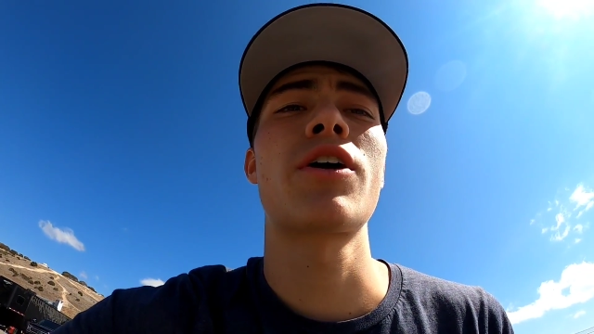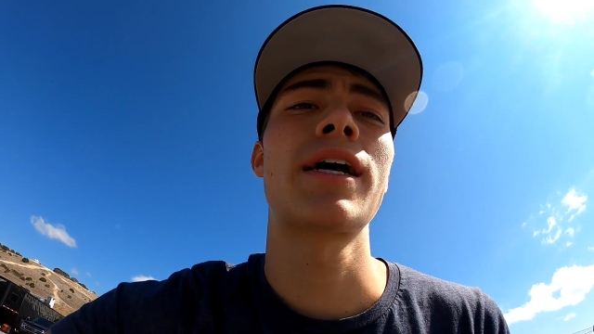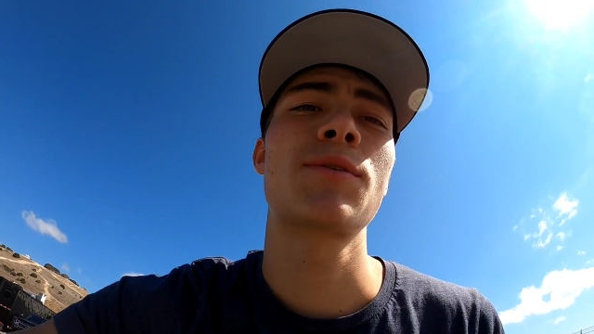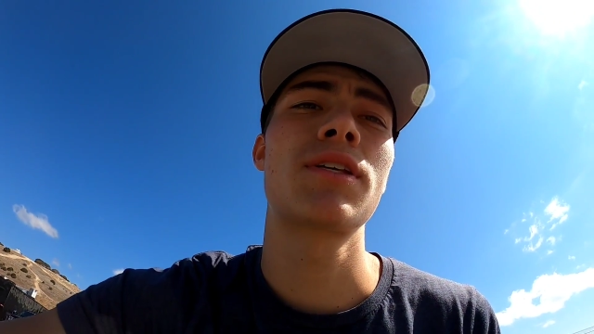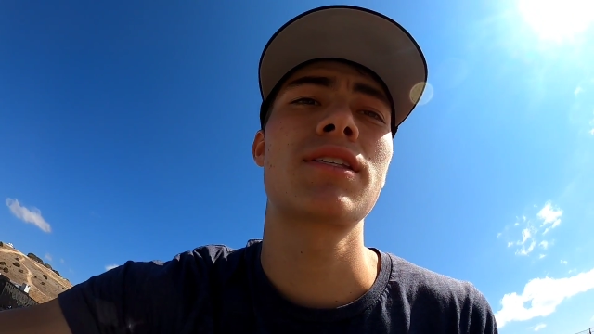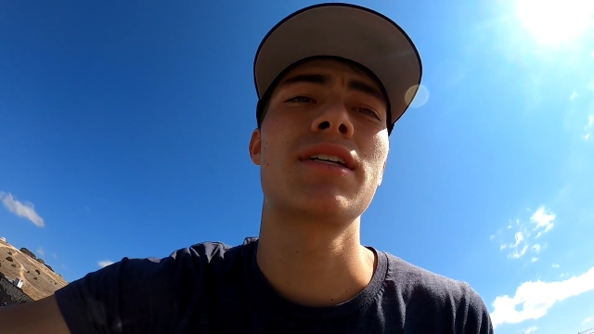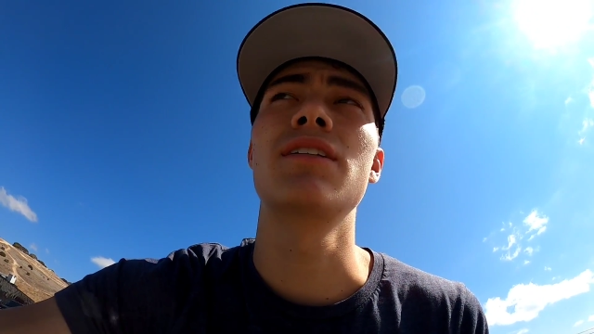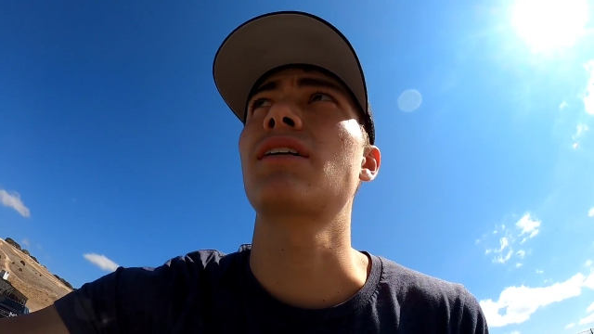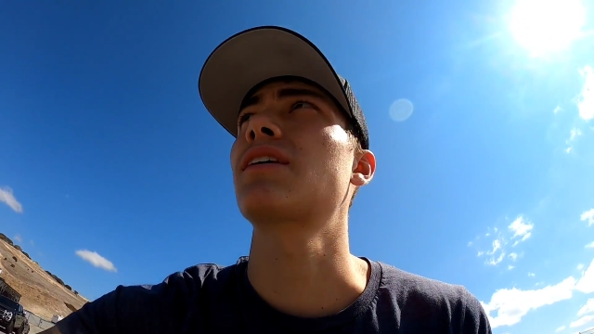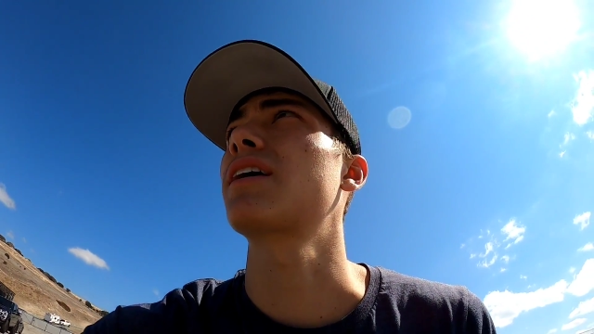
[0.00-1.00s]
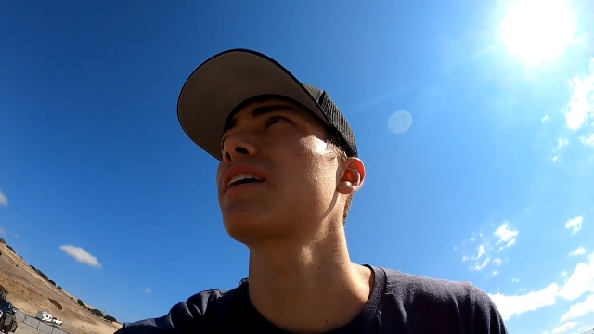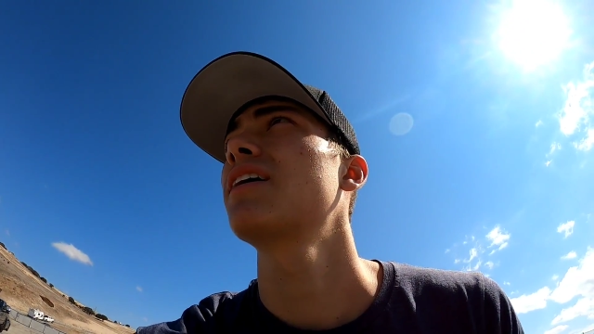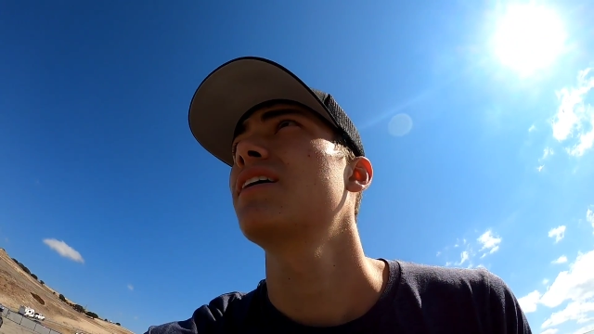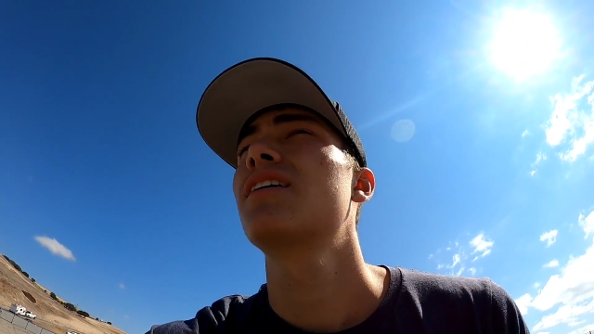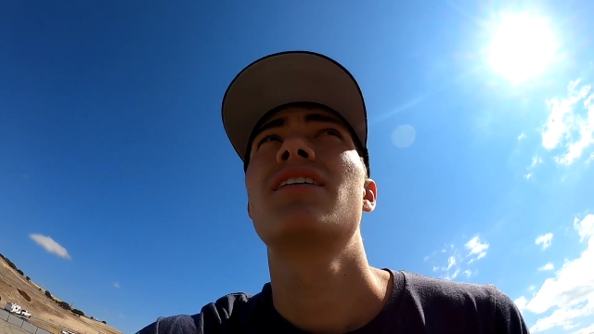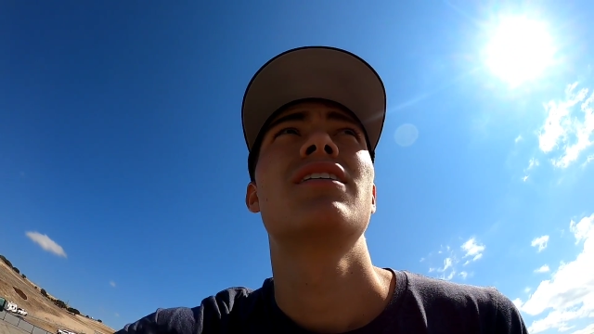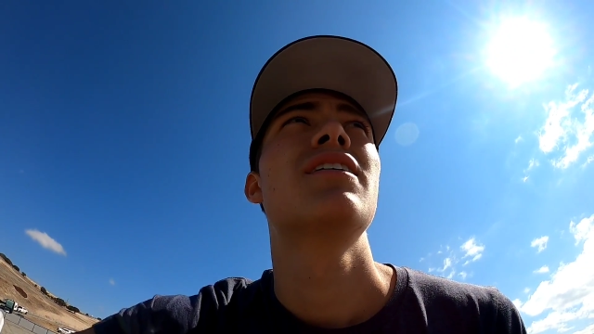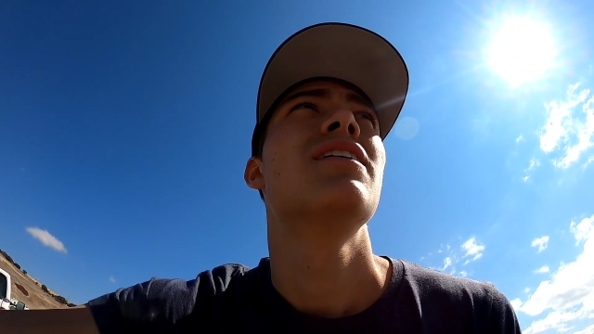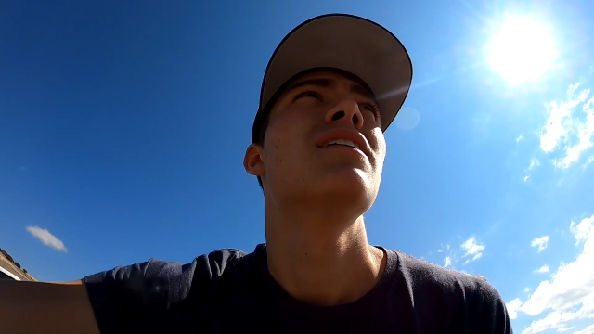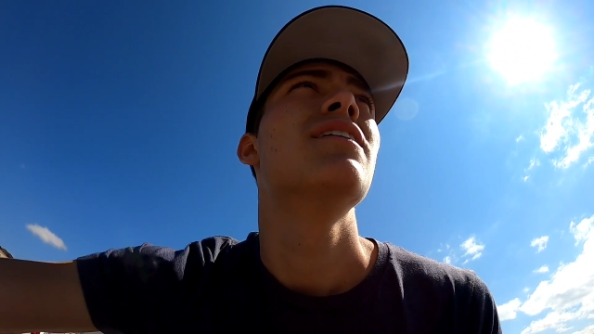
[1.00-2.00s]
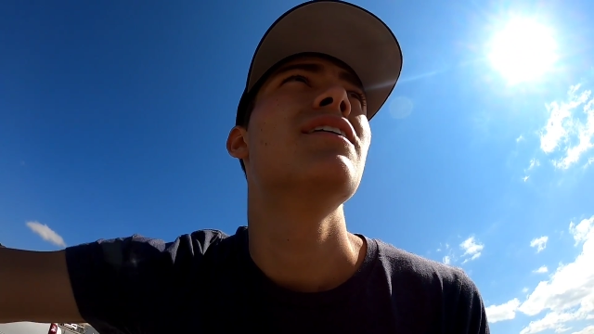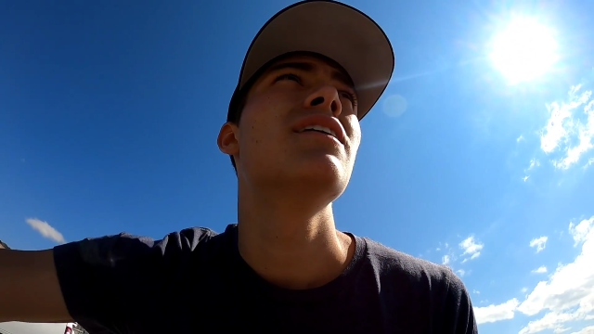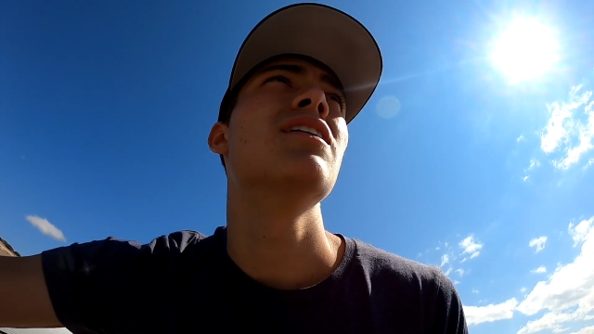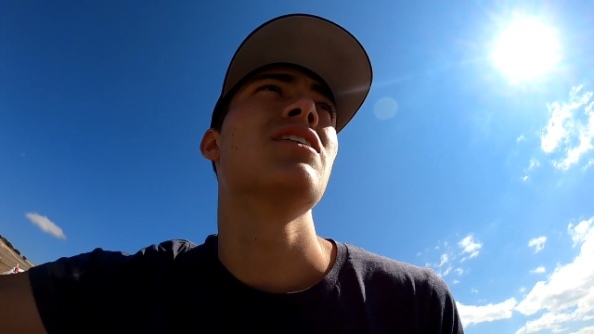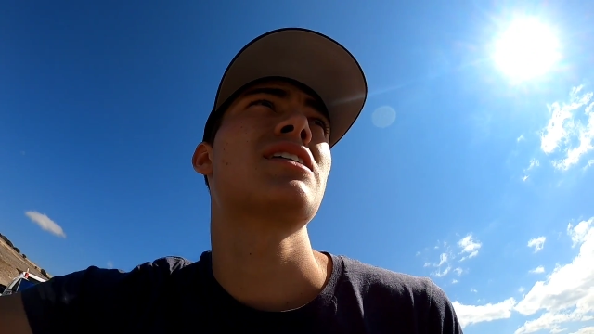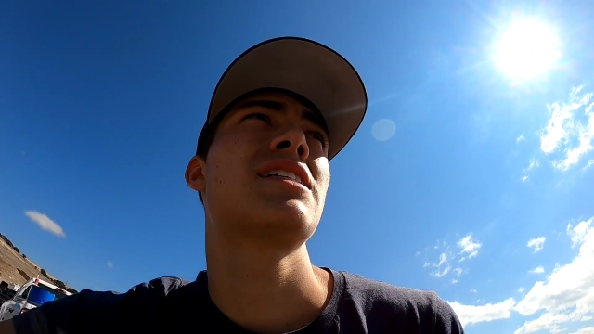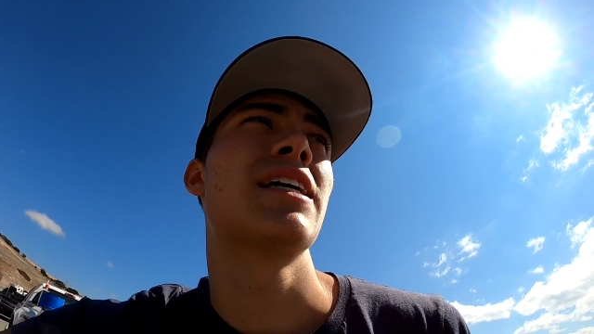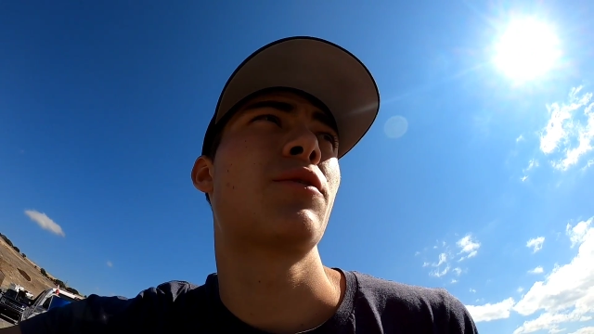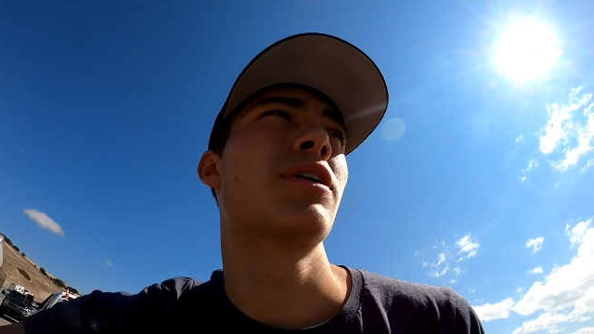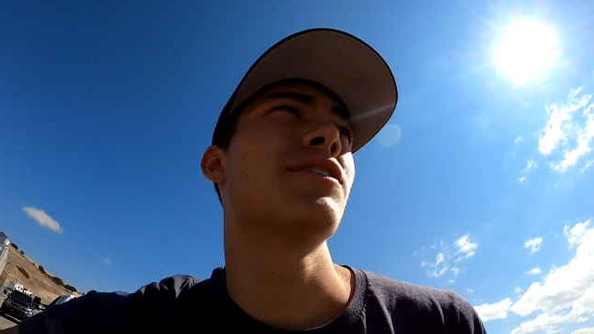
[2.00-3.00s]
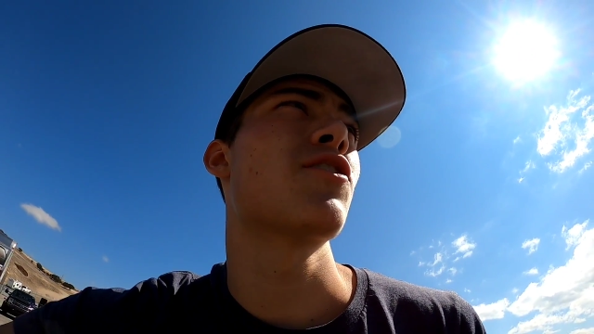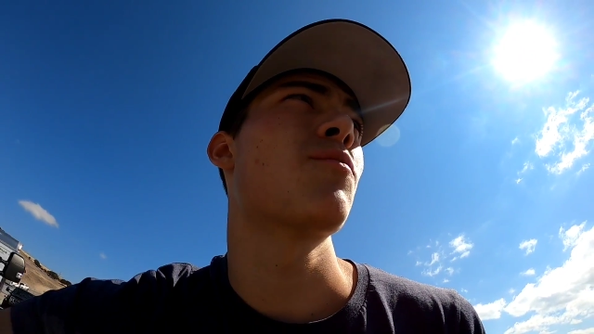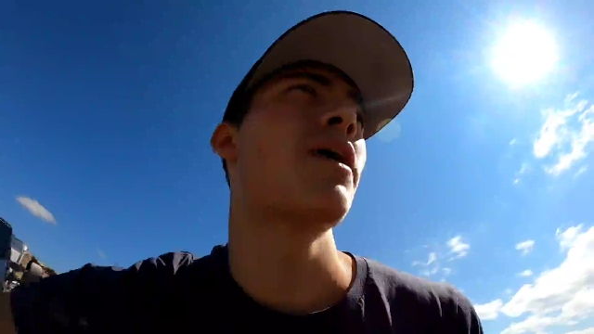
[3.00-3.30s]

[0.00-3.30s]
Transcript: you guys what this thing looks like it looks sick when it drove